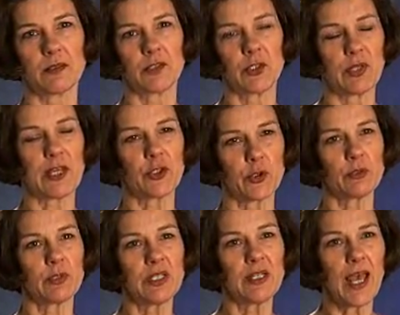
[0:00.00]
do they
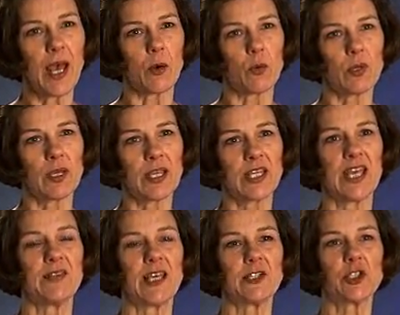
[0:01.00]
truly know?
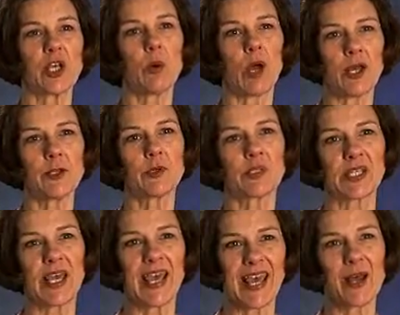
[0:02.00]
Can they show others
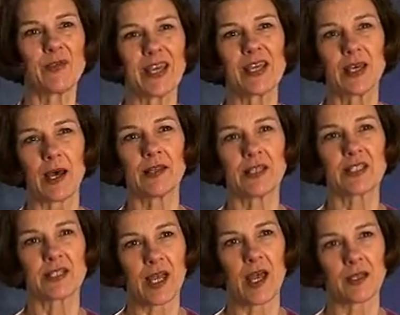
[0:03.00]
how they got
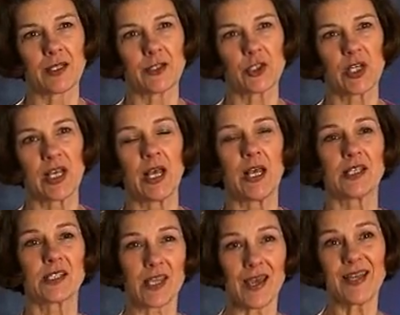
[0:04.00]
this knowledge?
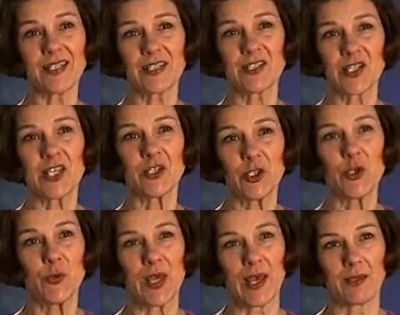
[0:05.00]
Scientists can
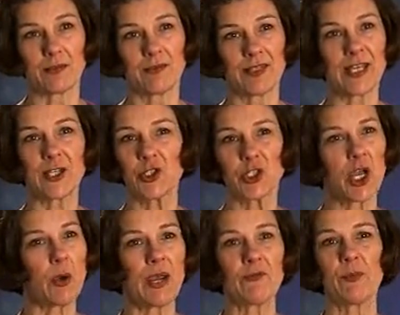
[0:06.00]
do that. They can
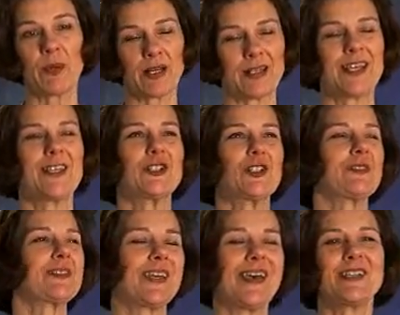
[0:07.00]
show everybody. They can
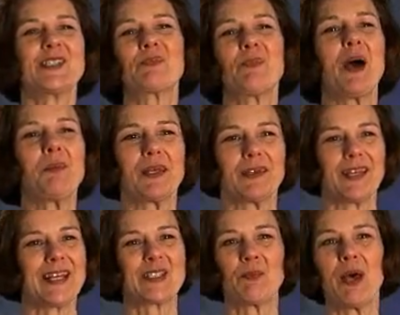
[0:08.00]
science is public.
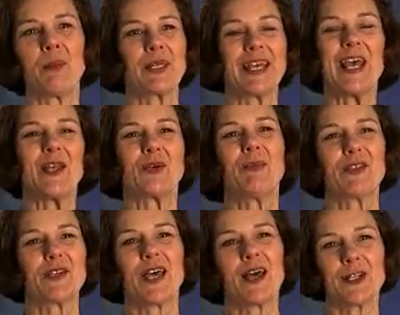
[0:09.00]
It has a public, the
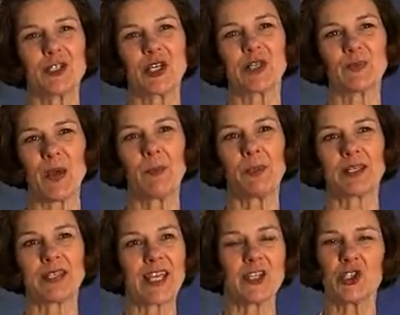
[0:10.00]
methodology is
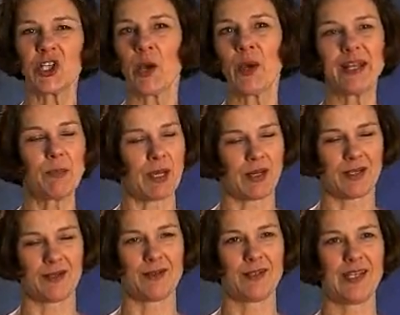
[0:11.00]
public. They can show
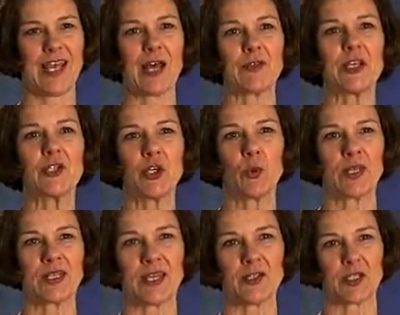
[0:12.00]
anybody how they do
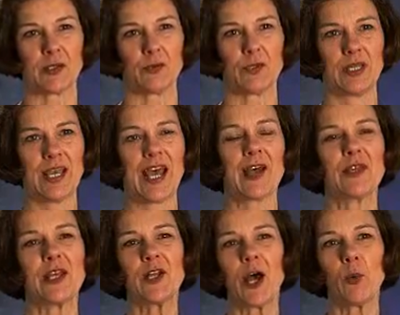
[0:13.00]
what they do, how
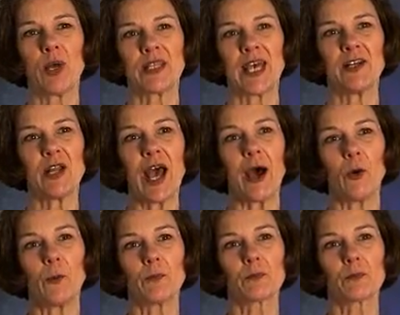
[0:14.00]
they know what they know.